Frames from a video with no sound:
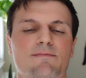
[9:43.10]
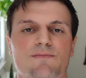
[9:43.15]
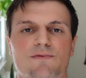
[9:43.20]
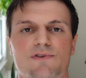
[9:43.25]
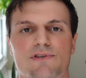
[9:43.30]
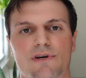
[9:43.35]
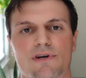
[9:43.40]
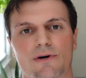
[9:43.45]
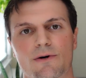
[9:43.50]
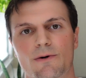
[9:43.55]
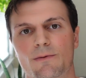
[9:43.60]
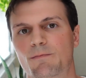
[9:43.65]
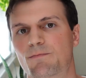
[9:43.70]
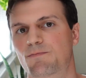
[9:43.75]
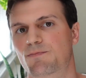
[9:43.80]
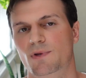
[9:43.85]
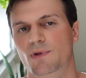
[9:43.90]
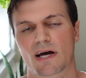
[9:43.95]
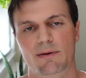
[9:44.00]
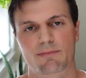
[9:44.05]
So
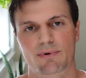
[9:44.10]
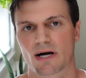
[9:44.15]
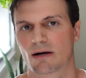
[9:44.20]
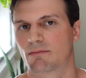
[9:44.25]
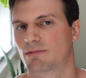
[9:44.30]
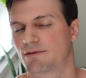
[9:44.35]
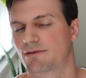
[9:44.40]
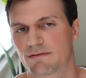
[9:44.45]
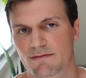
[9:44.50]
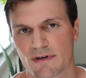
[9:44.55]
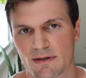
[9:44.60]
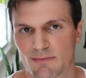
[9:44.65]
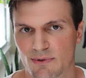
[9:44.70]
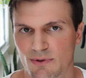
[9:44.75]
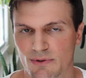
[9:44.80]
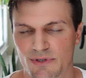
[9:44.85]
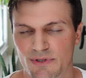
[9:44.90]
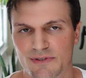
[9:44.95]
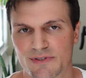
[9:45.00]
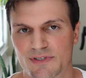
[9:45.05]
I probably
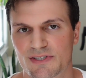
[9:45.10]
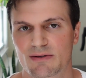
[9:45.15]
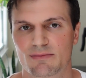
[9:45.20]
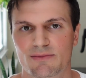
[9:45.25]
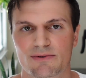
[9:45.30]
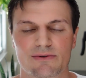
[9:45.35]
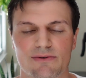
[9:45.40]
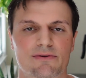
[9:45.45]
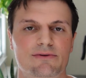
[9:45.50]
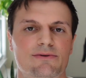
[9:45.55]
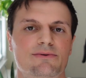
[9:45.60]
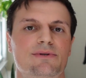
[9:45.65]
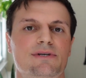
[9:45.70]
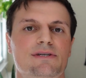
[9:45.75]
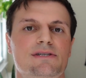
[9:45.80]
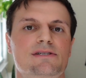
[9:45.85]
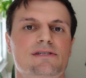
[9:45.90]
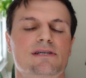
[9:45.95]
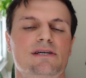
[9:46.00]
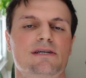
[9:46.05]
fumbled and stumbled through
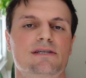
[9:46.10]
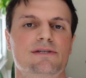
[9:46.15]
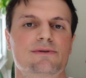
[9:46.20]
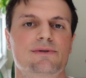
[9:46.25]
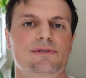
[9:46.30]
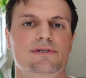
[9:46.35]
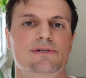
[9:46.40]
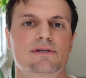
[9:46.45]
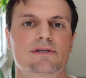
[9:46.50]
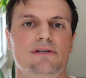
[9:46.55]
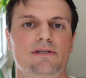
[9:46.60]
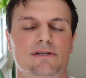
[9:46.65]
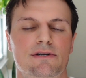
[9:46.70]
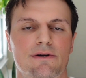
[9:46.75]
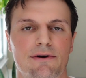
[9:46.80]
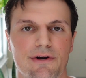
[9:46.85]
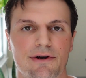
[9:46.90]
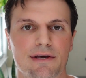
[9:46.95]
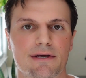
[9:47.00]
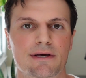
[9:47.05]
this to a certain
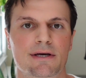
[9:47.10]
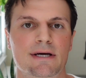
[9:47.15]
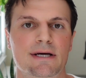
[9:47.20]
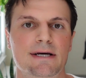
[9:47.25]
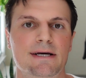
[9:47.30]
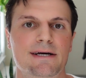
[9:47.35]
degree.